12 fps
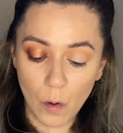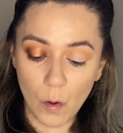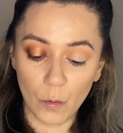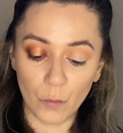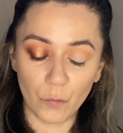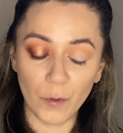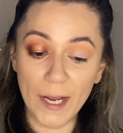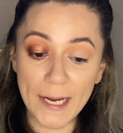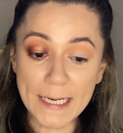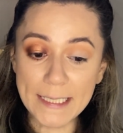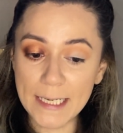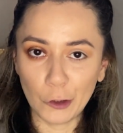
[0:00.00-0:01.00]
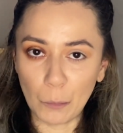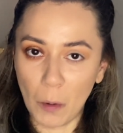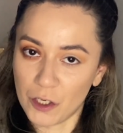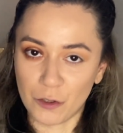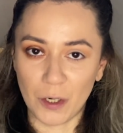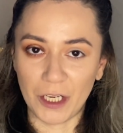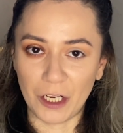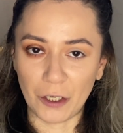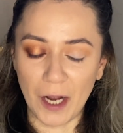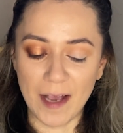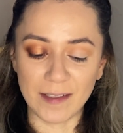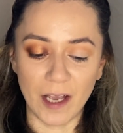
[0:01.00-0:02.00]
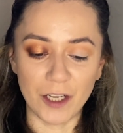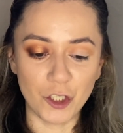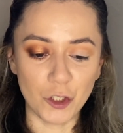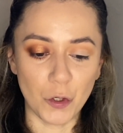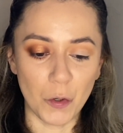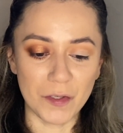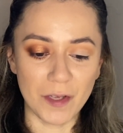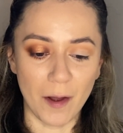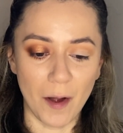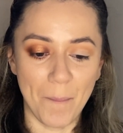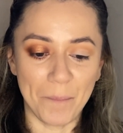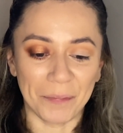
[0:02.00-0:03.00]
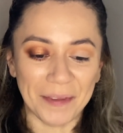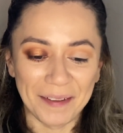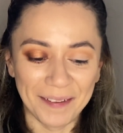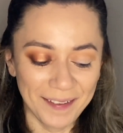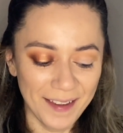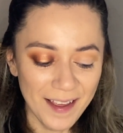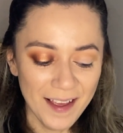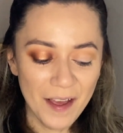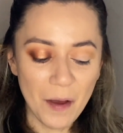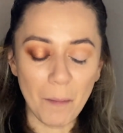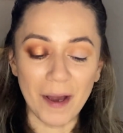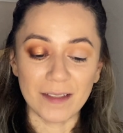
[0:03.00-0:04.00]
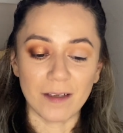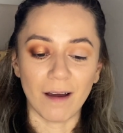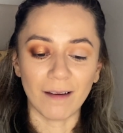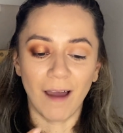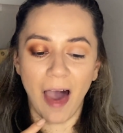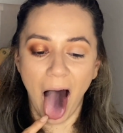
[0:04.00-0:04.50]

All right, little pause right here, guys. I just noticed that my tongue,